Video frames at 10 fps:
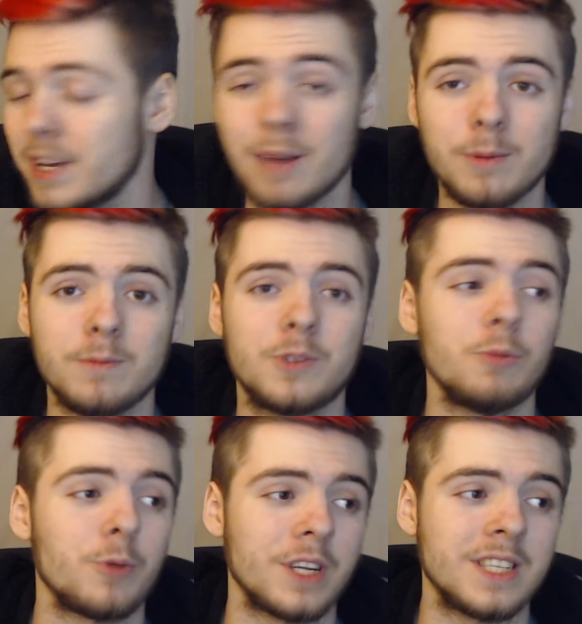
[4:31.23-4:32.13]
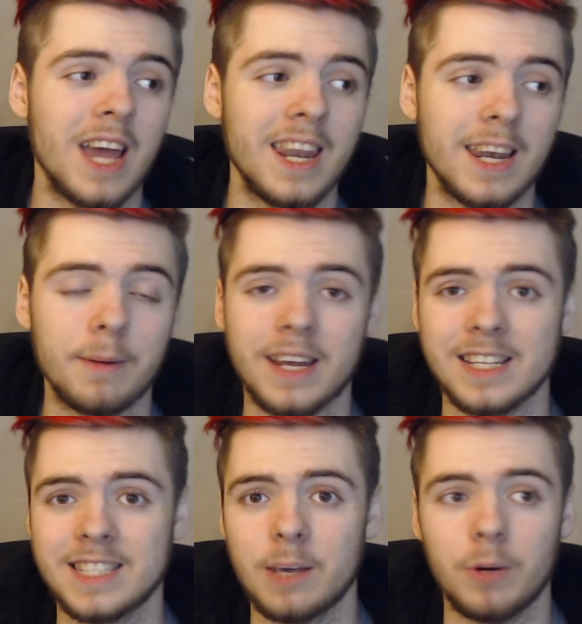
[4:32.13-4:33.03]
But yeah, I'm super excited. I'm not
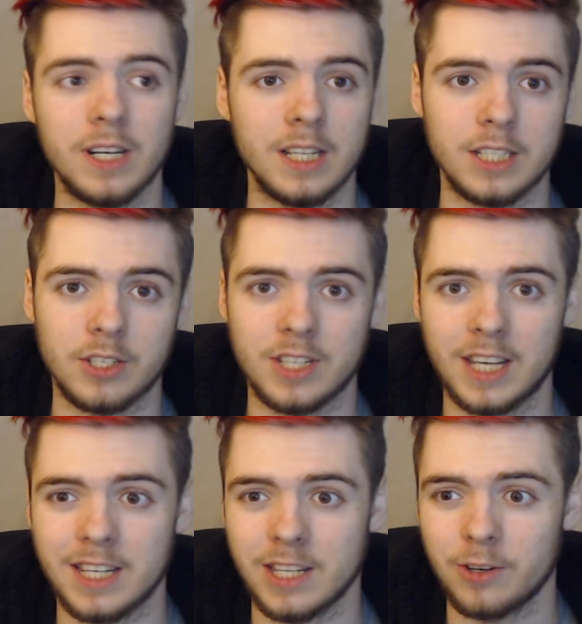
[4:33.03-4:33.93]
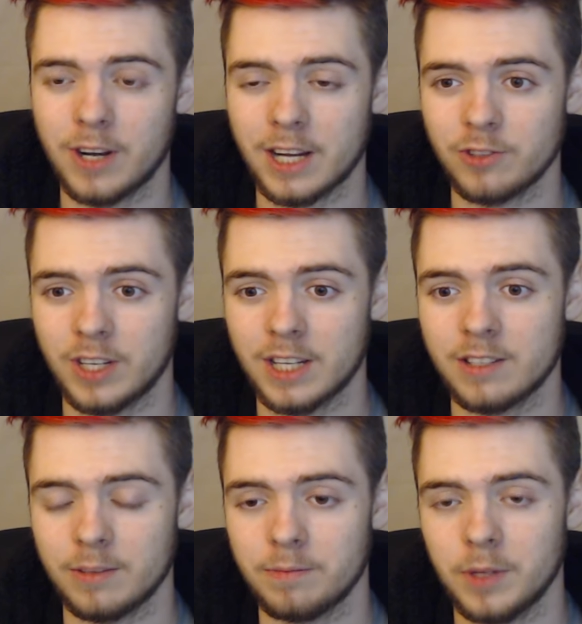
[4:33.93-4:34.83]
gonna say what it is just in case I don't actually
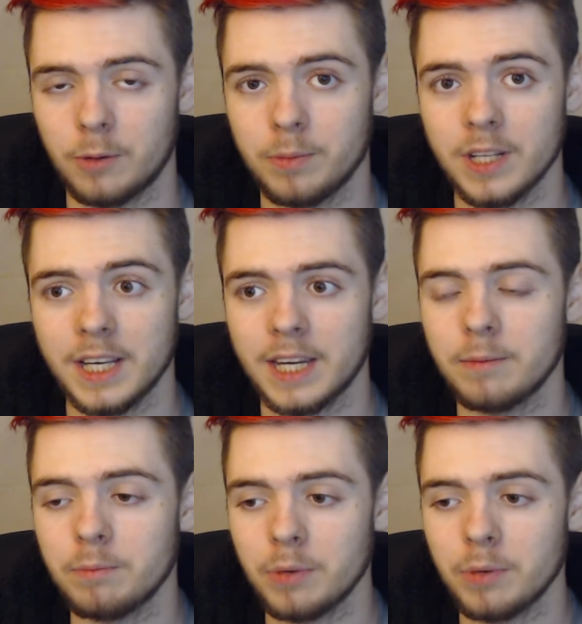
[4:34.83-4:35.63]
get to, you know, play it.